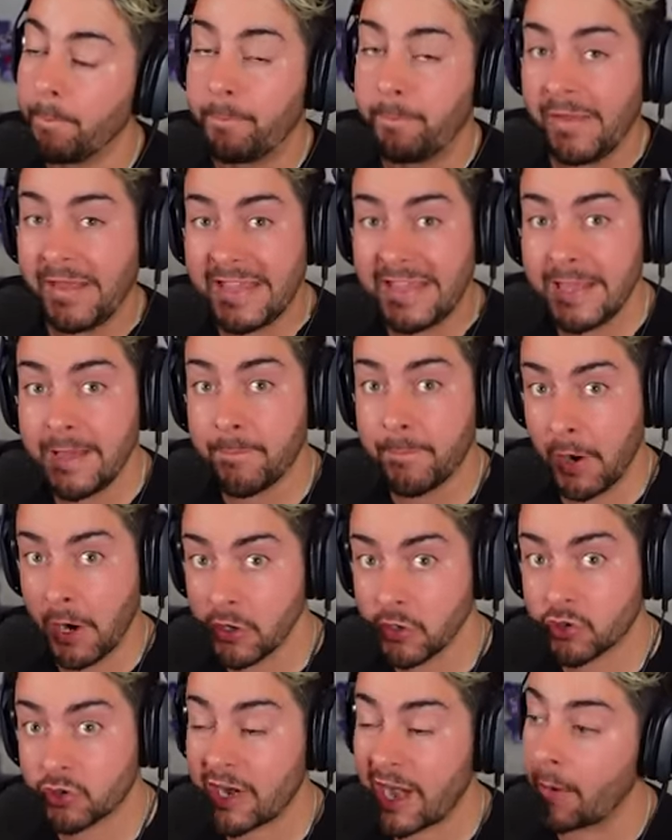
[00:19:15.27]
B,
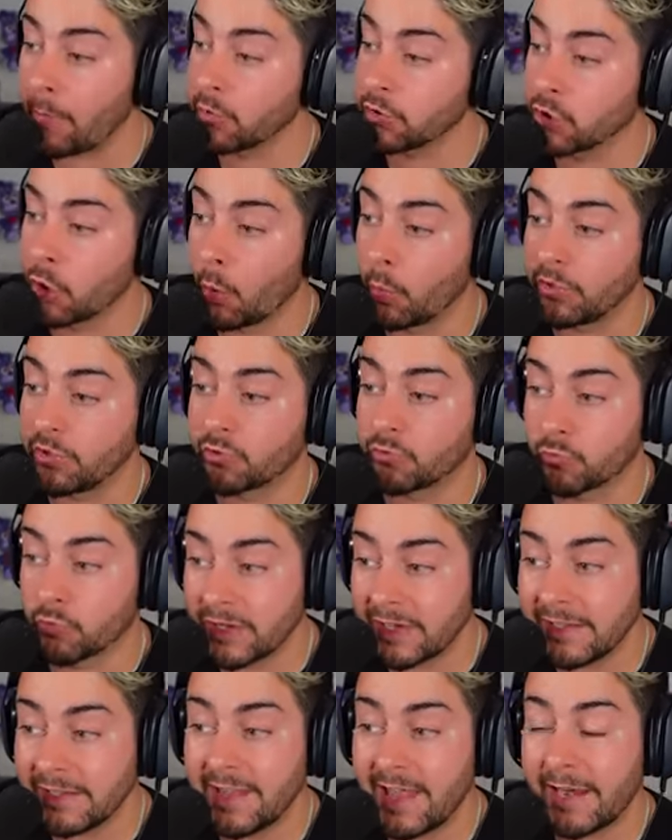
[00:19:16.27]
Burntrap was always
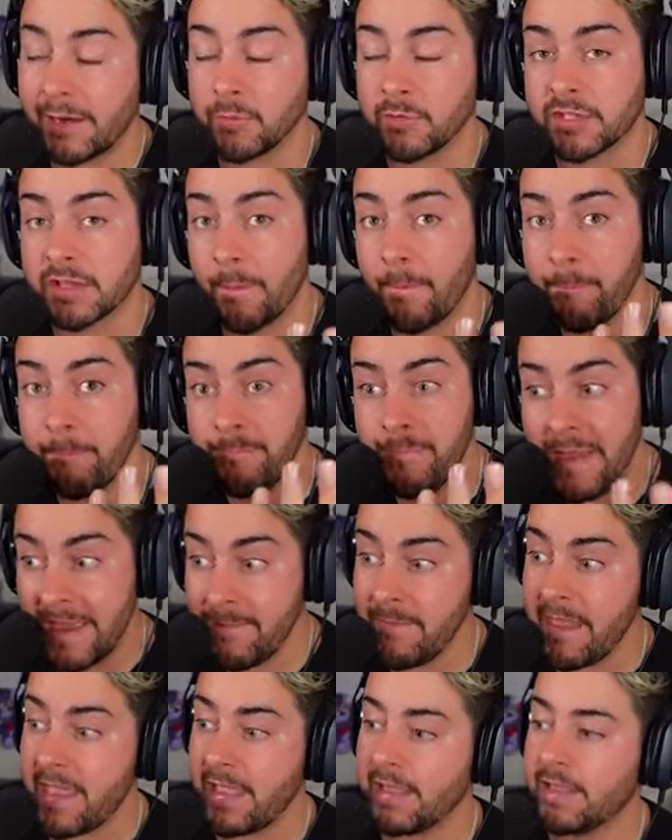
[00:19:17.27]
real, and it was the
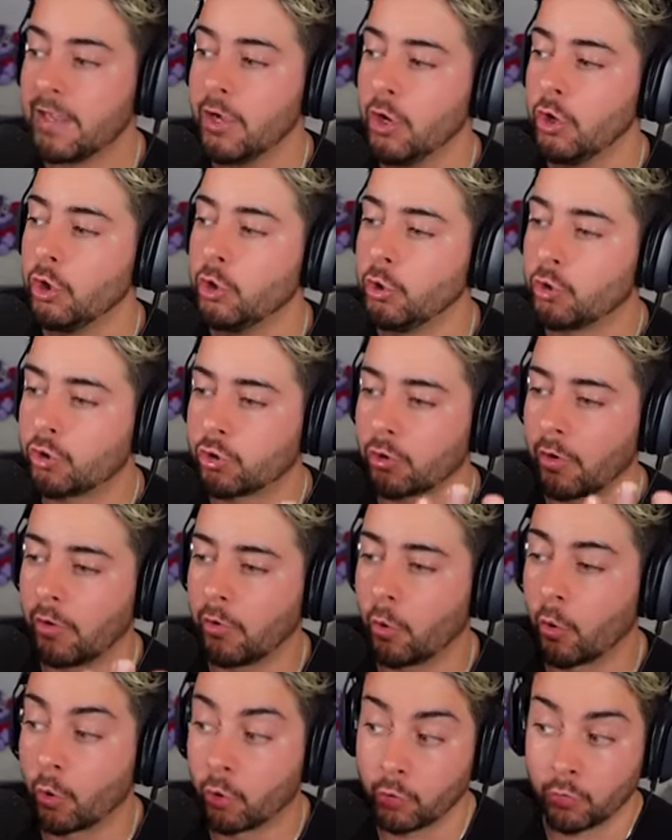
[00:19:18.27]
Mimic who, cr
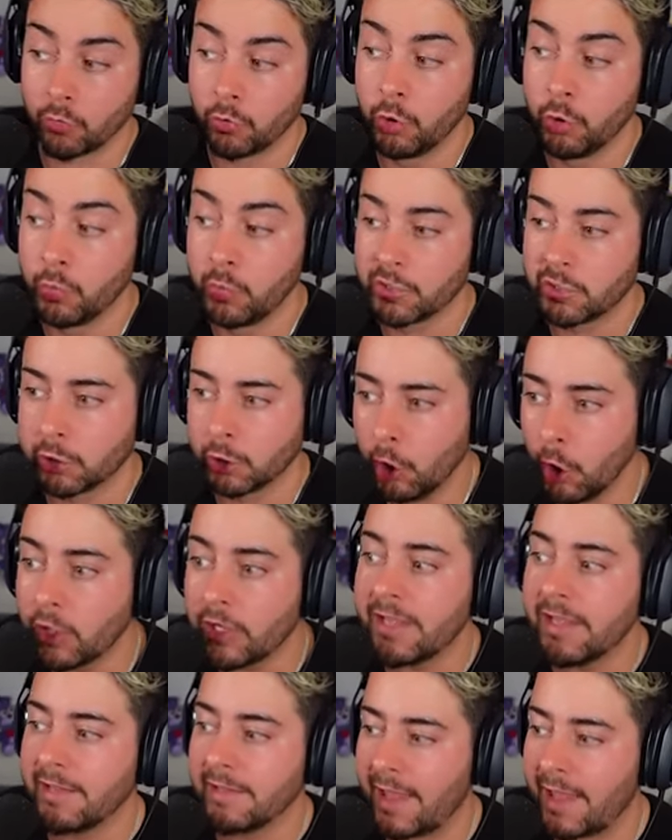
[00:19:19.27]
or who was
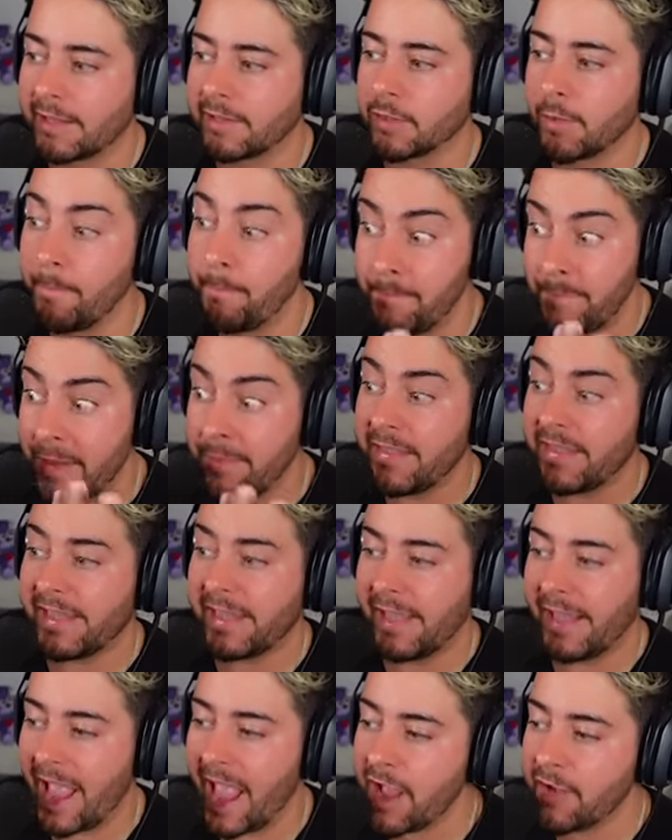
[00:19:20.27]
looking like the
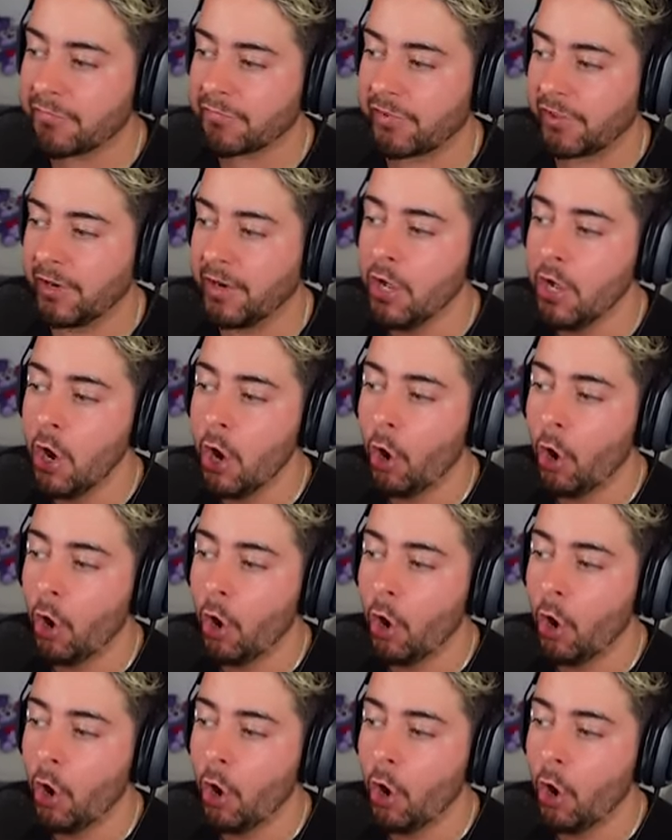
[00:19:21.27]
mimicking Afton.